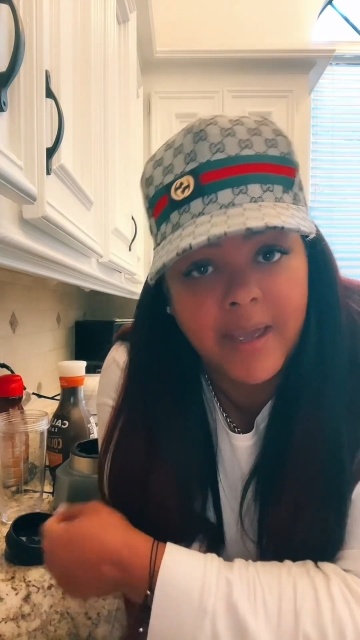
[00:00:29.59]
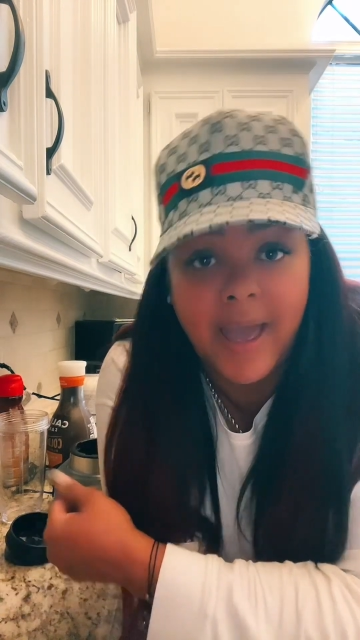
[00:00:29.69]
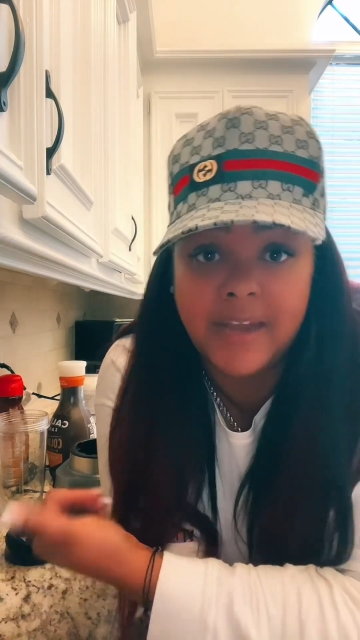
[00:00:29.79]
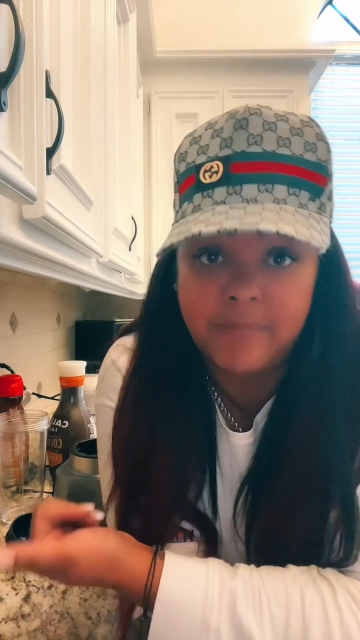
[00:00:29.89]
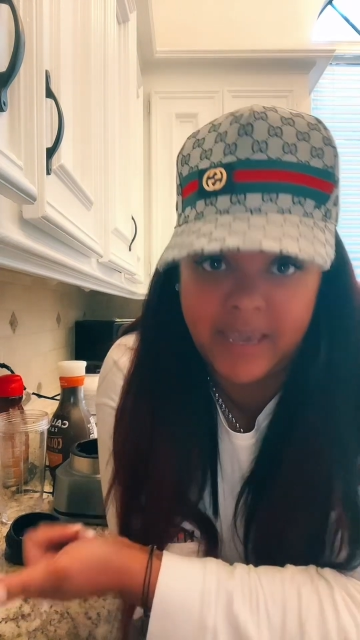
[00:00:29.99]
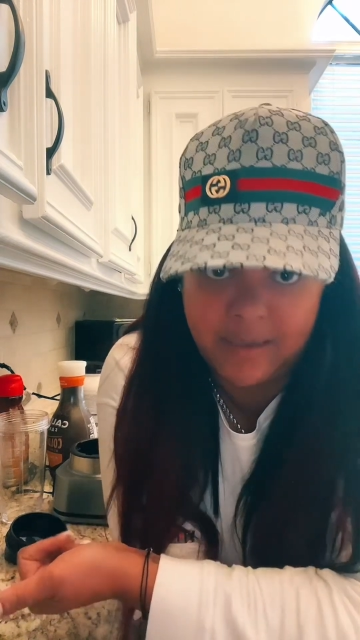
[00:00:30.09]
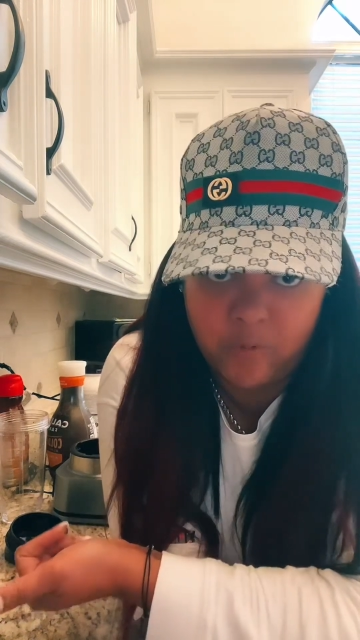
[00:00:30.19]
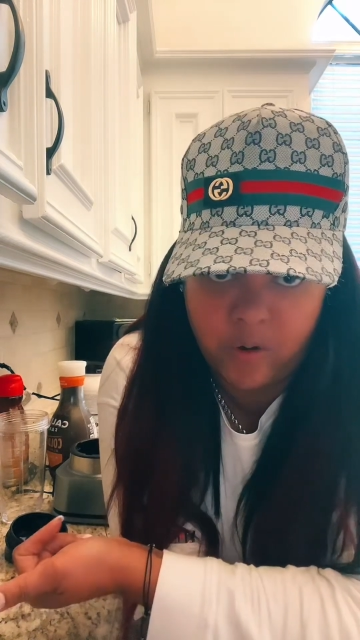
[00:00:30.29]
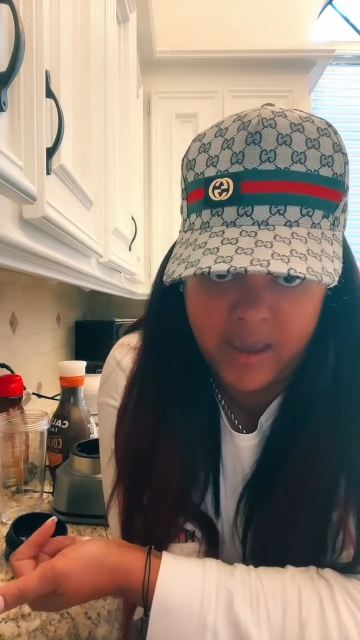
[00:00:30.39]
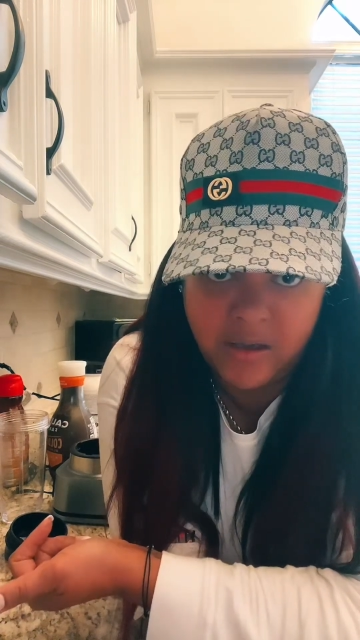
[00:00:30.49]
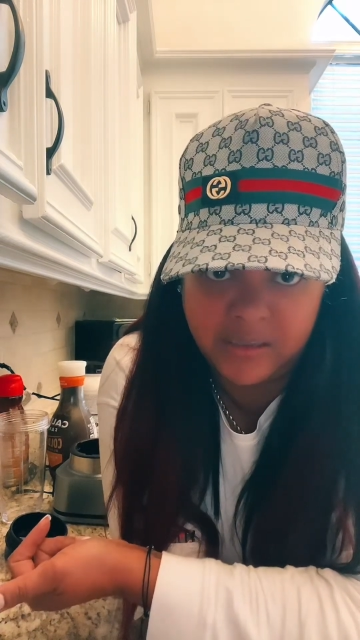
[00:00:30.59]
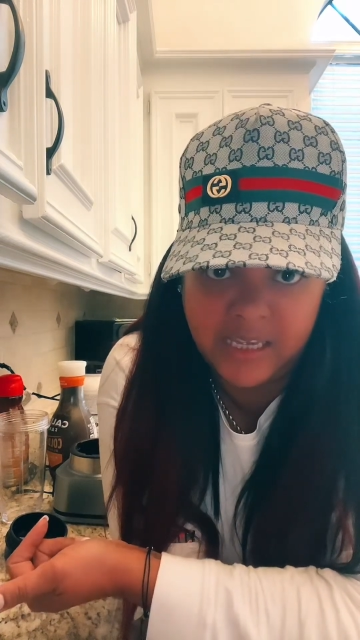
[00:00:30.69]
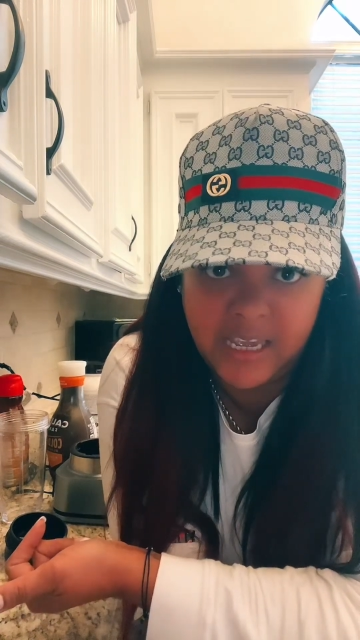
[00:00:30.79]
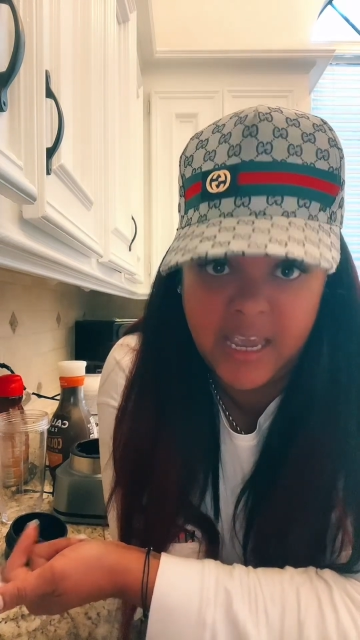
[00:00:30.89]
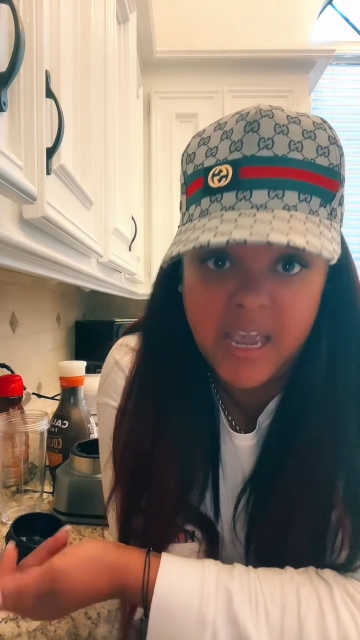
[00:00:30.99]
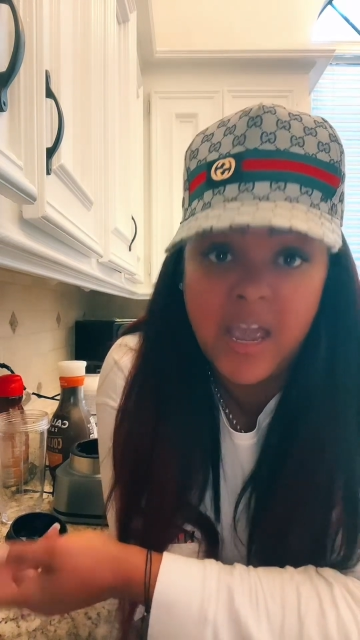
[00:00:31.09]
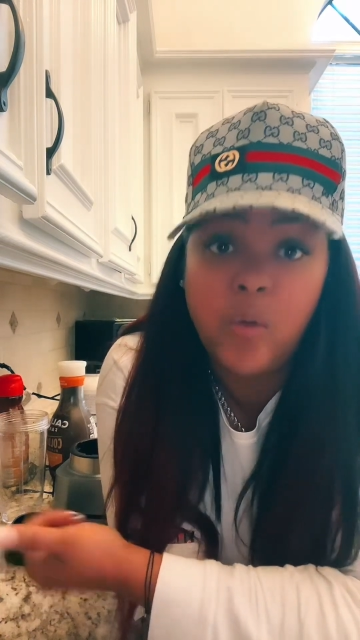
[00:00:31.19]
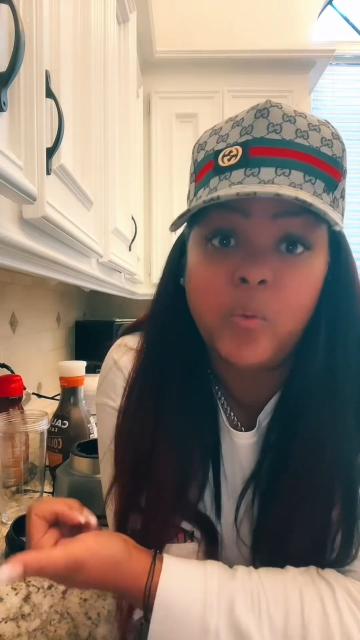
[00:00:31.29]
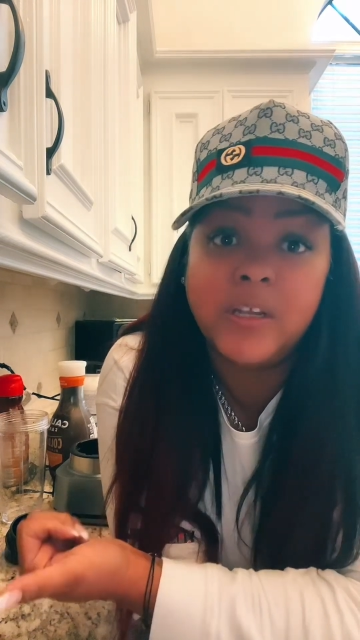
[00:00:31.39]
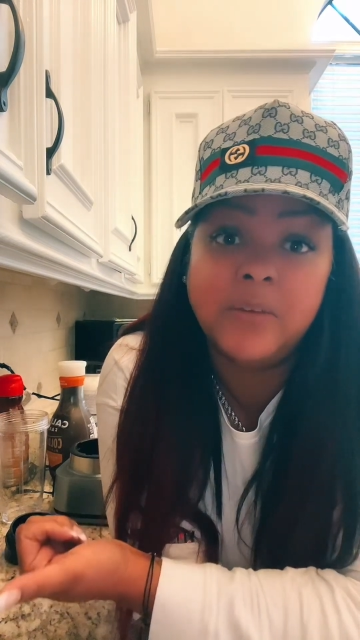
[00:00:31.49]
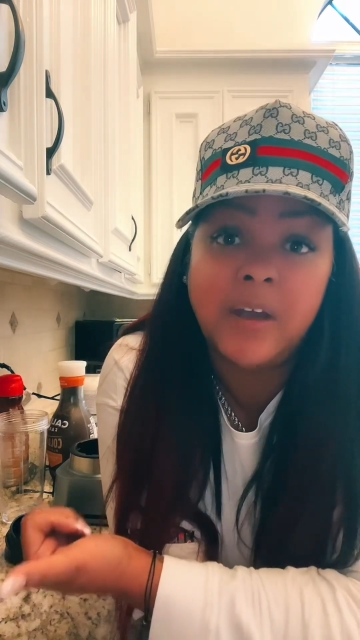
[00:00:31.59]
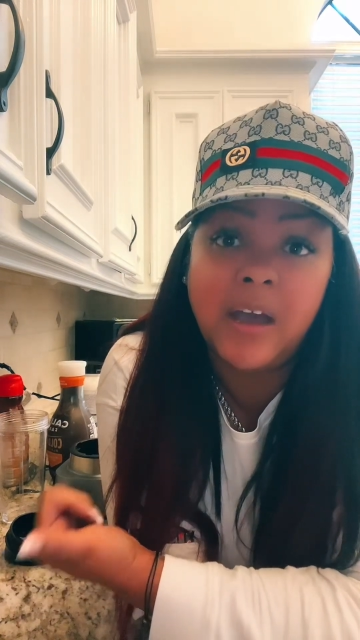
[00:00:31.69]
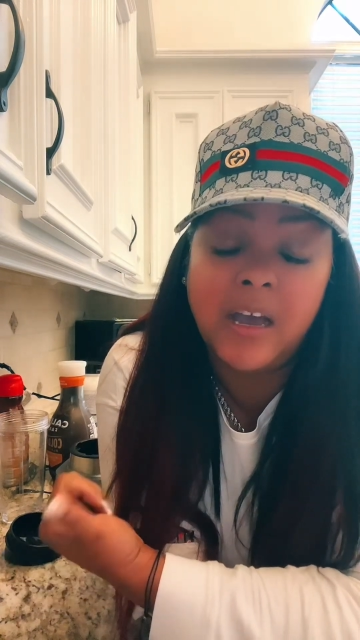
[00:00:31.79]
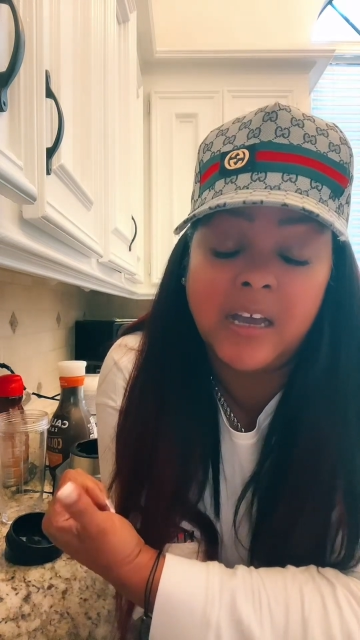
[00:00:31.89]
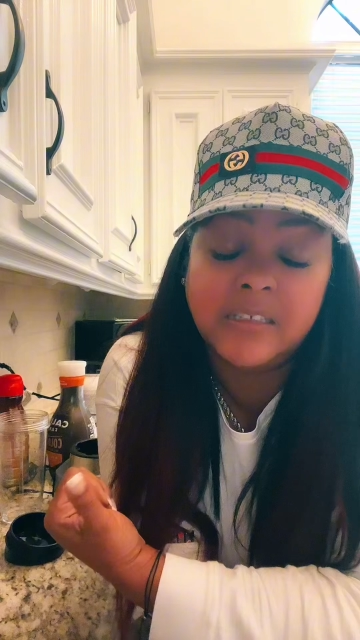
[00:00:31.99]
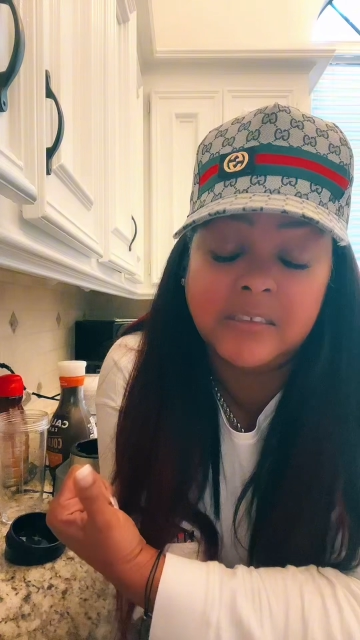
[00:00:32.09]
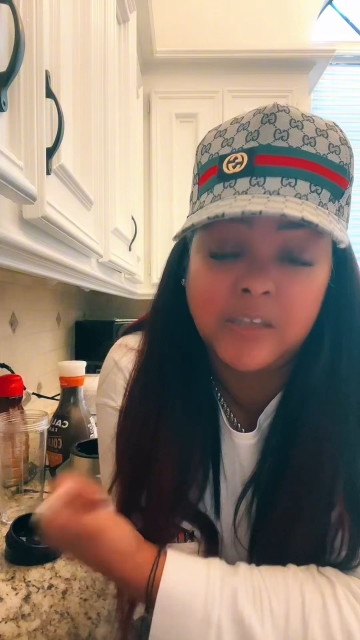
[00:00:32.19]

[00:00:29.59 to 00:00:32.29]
how to make it more healthy with a